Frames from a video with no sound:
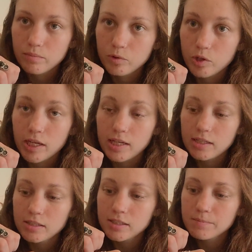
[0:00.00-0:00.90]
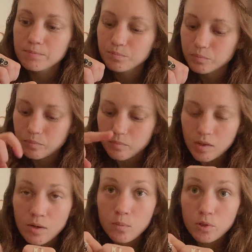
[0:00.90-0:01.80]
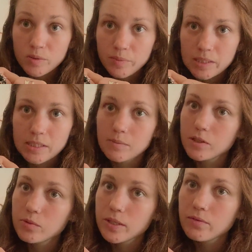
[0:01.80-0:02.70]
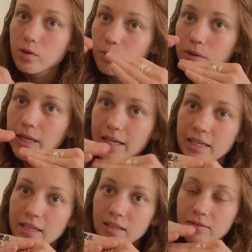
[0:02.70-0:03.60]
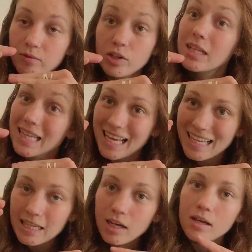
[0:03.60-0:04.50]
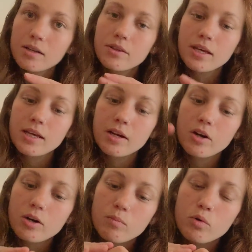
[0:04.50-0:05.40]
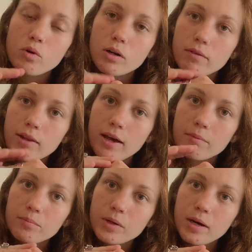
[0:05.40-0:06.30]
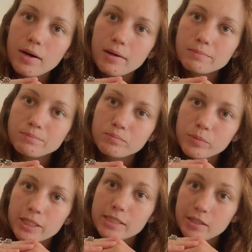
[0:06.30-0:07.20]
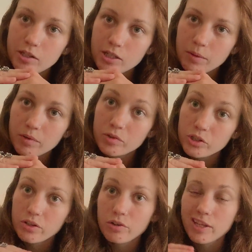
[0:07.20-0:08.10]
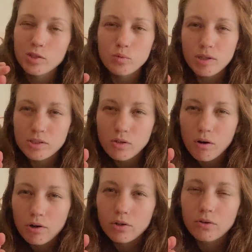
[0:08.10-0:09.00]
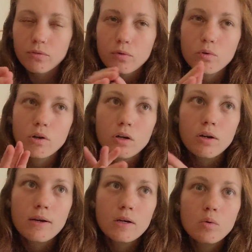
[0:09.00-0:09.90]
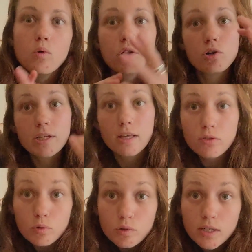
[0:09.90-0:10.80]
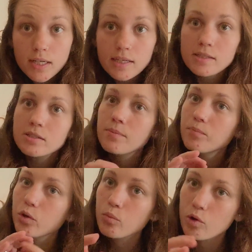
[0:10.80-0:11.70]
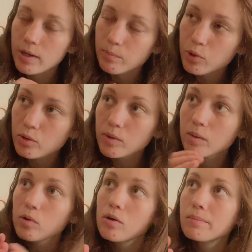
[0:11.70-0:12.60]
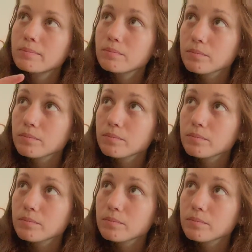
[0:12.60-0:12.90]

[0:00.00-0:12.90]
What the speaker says: grains and pore space in between for clay, they are more of that plate sitting on top of each other. That's why it's harder for water to get through clays. They're more impermeable,